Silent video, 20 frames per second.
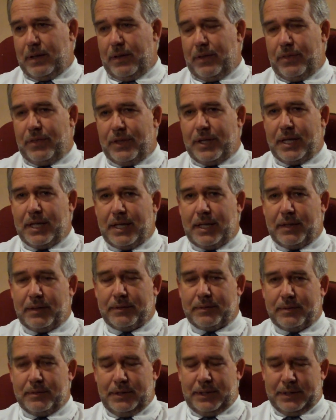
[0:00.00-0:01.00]
The
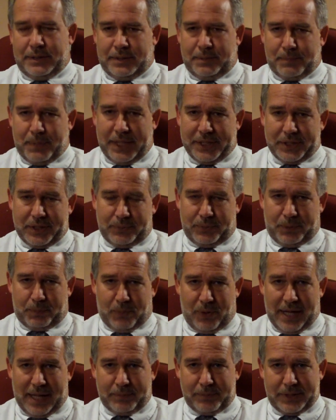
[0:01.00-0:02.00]
patient with
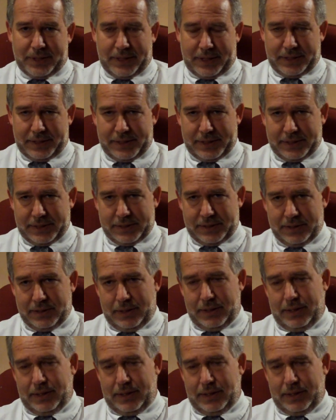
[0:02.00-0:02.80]
problem tinnitus